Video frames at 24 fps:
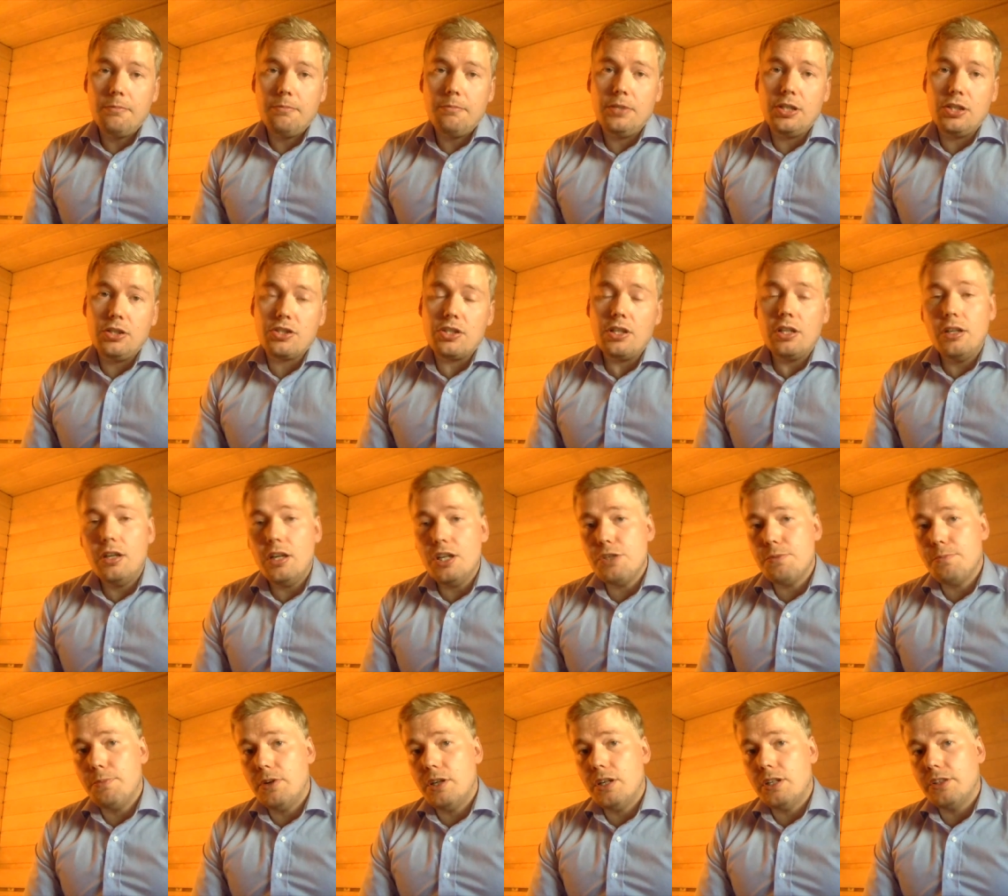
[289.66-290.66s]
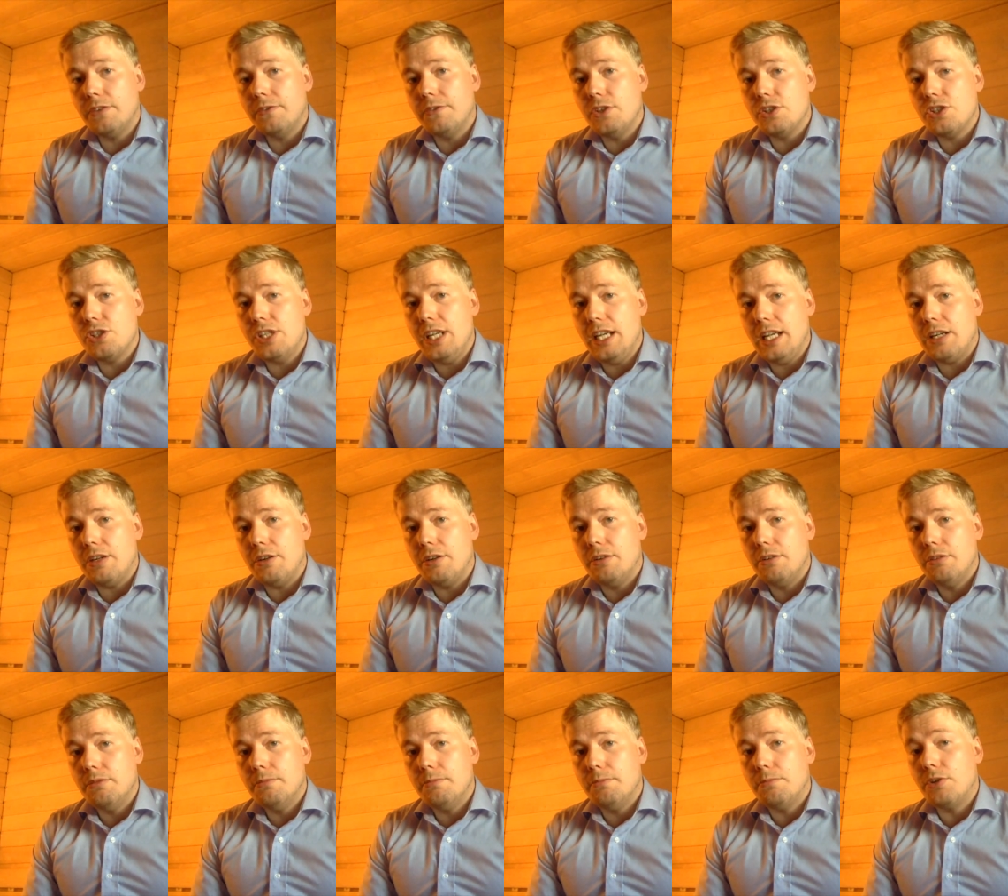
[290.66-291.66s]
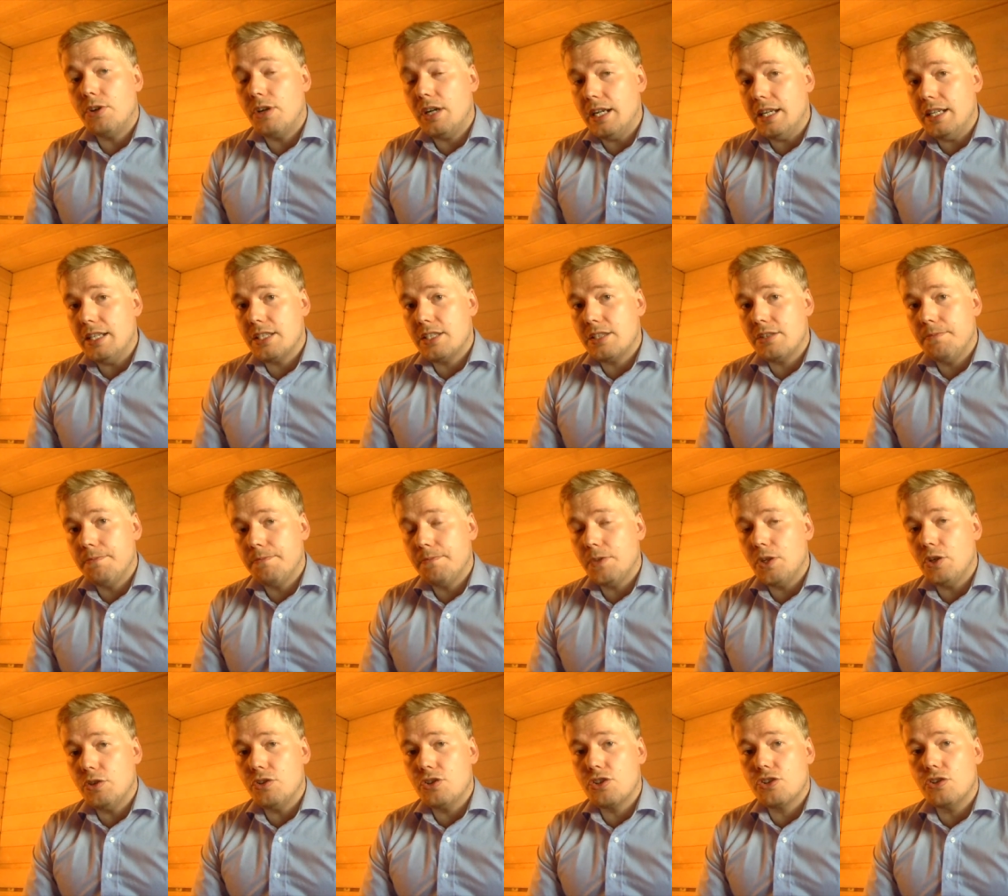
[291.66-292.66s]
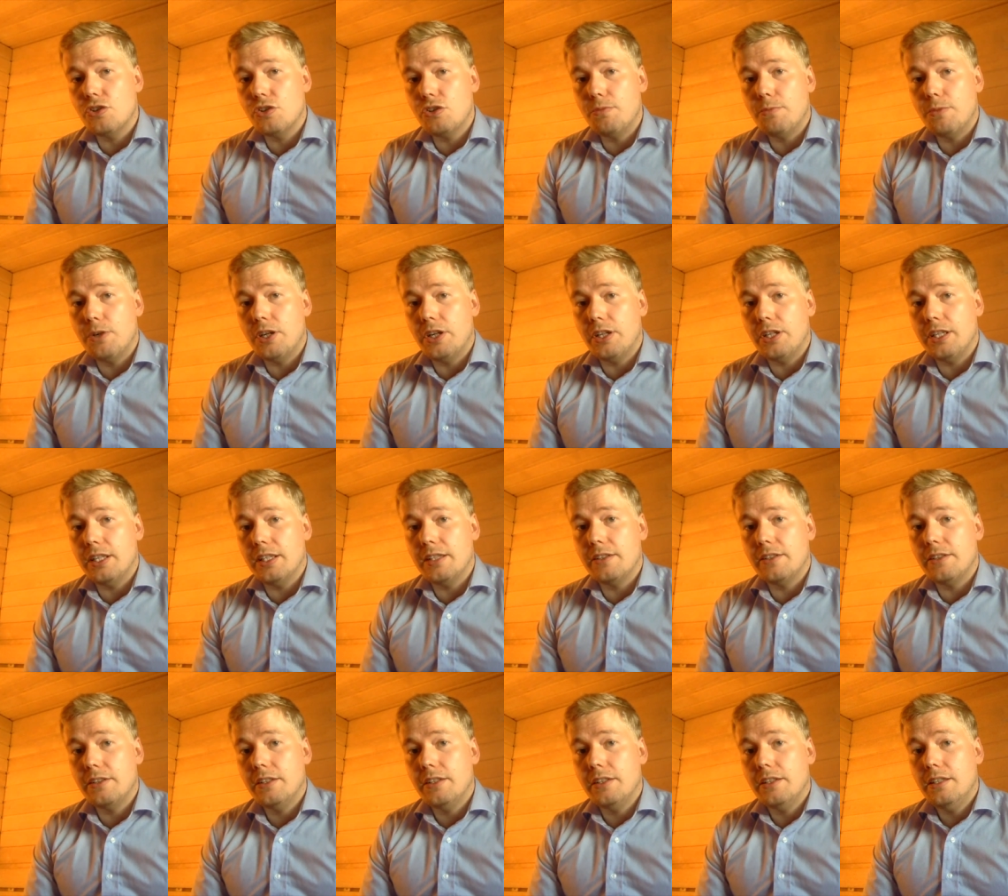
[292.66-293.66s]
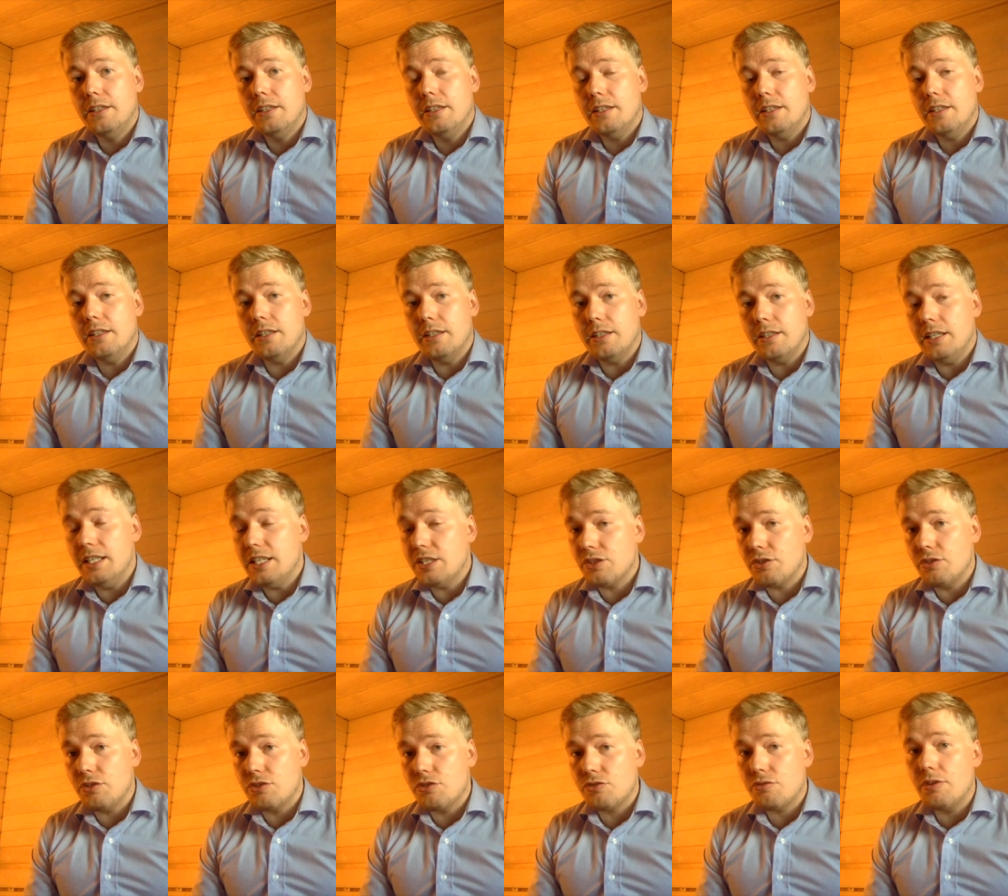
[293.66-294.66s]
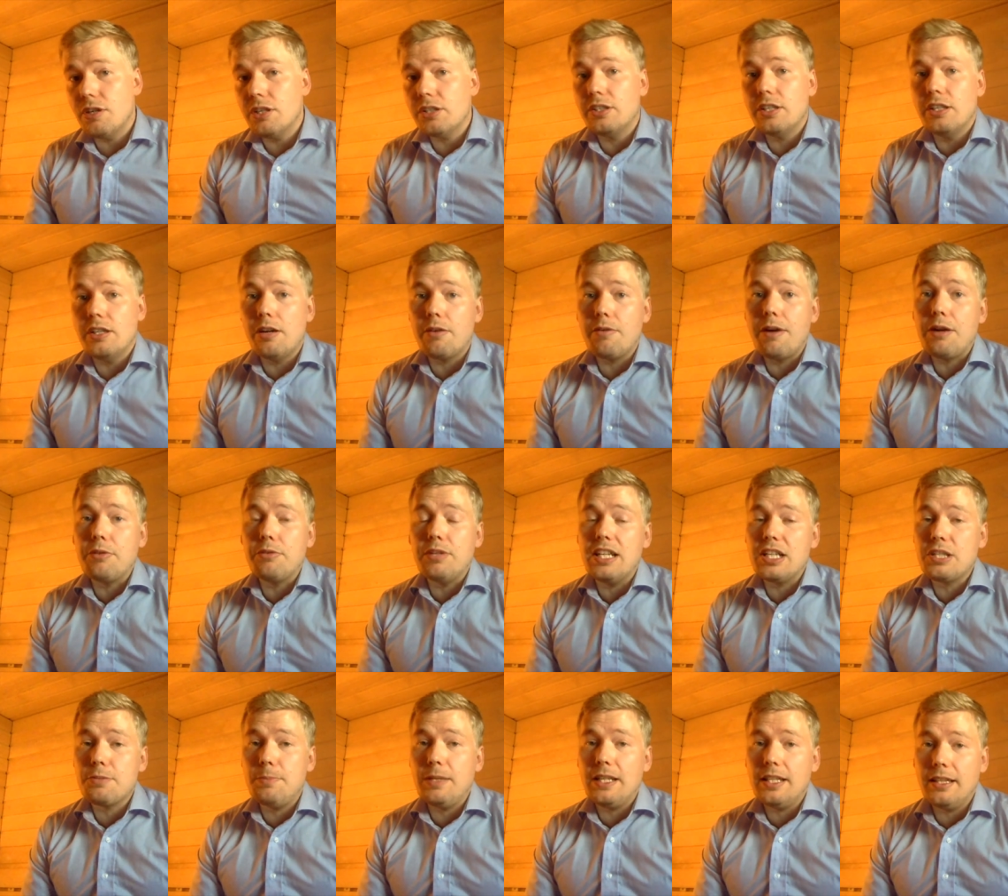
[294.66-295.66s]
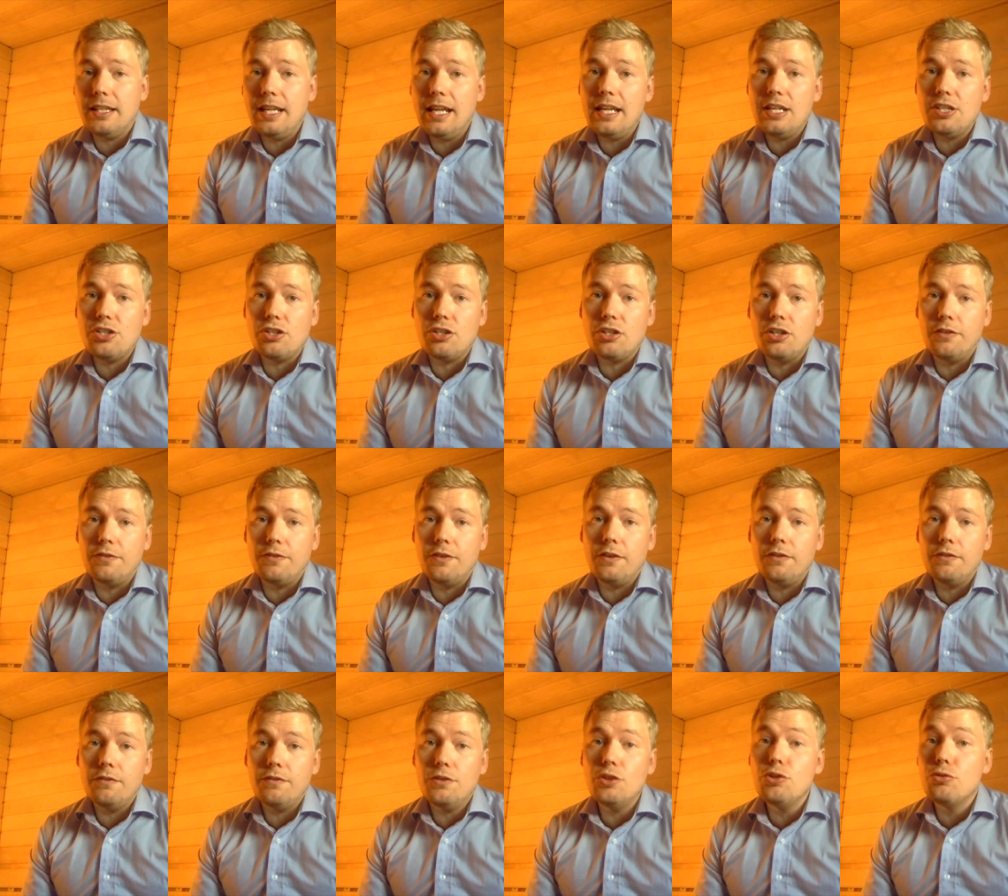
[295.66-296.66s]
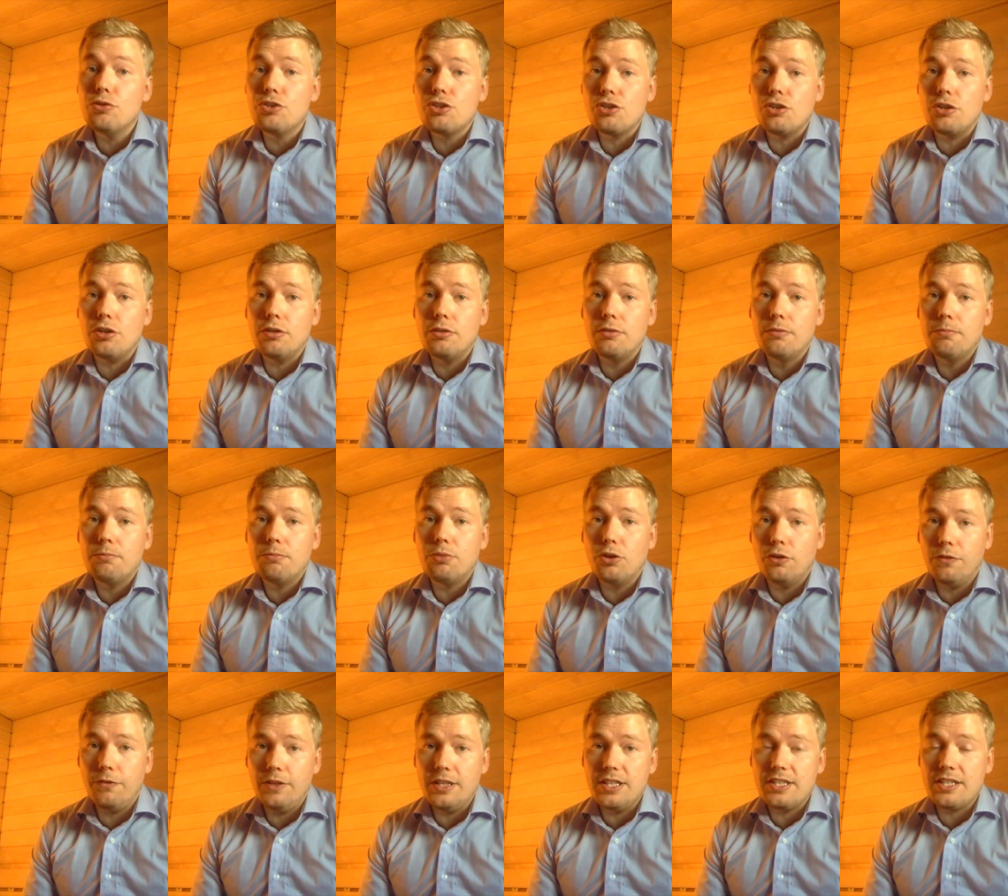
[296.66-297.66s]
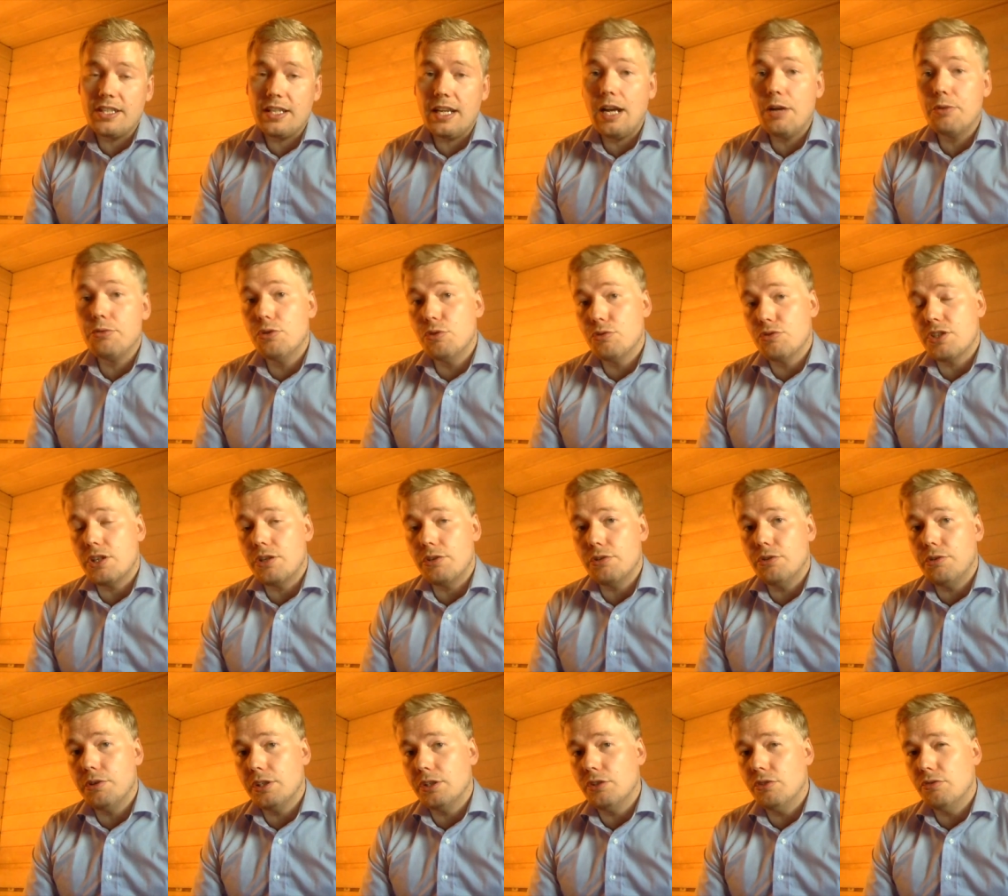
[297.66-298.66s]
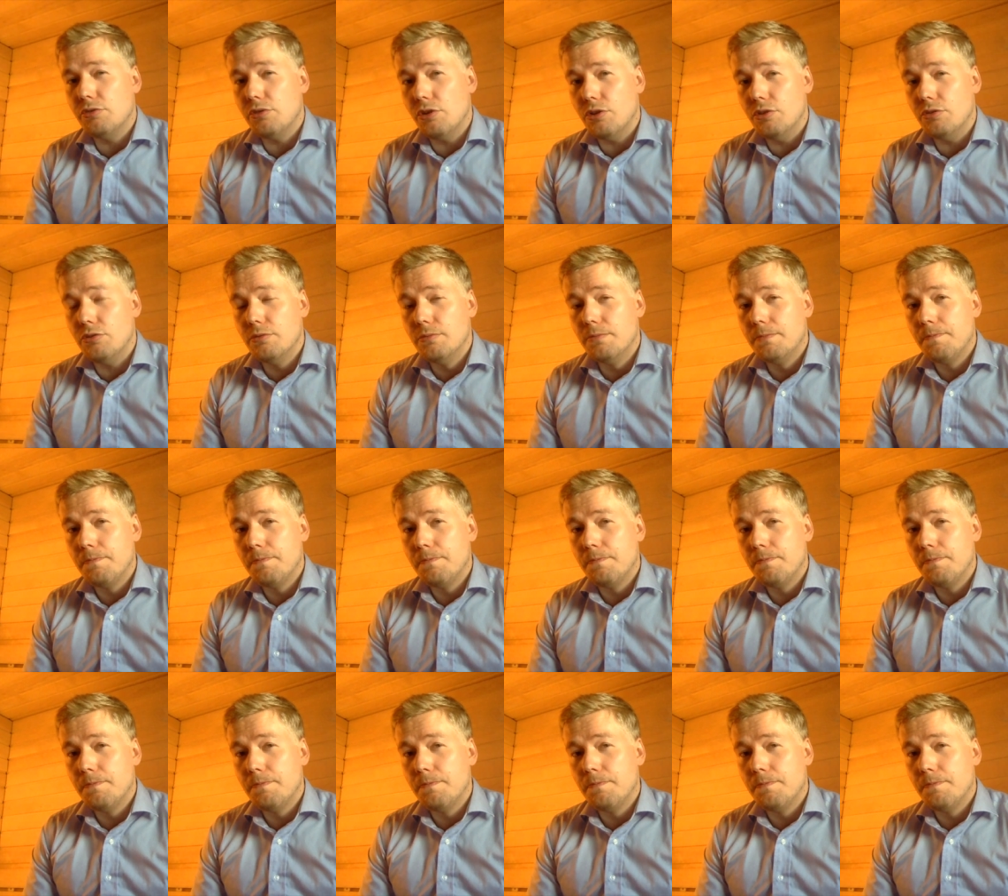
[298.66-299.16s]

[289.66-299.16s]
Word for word: because a large part of the share price on the stock market uh, is constructed around expectation of future profits and how those are going to grow.